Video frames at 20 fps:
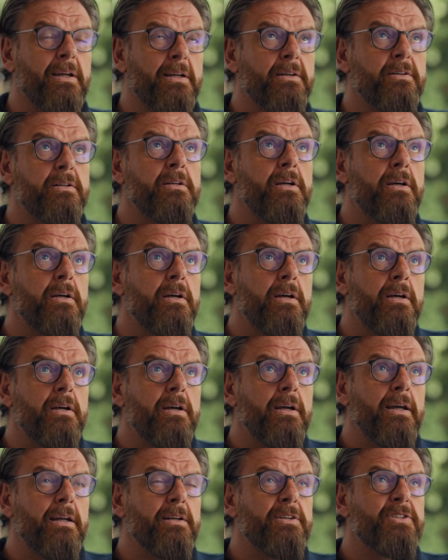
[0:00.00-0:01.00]

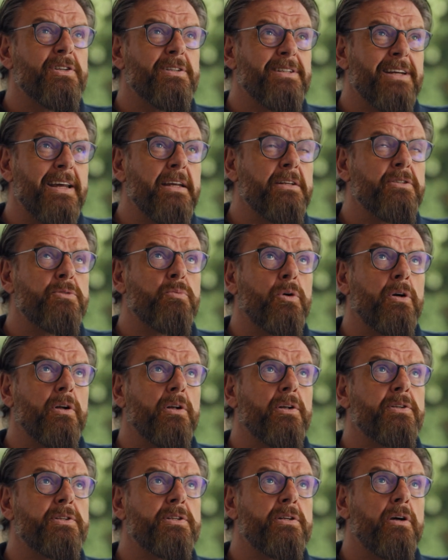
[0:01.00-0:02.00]
In today's
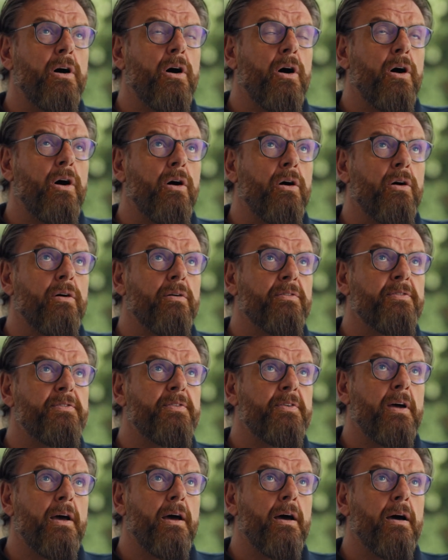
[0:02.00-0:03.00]
world of
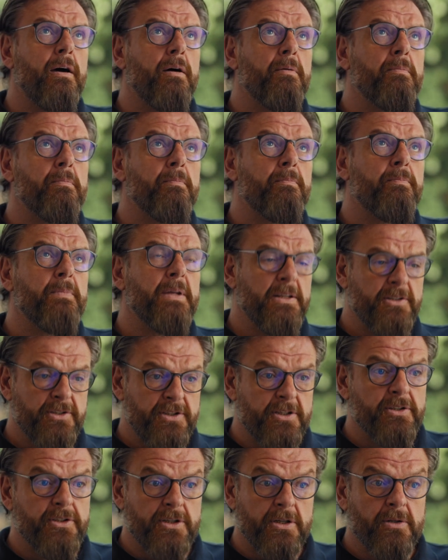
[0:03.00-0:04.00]

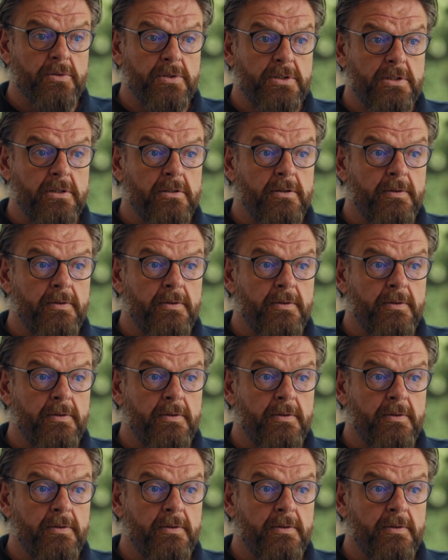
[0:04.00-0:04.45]
instant news,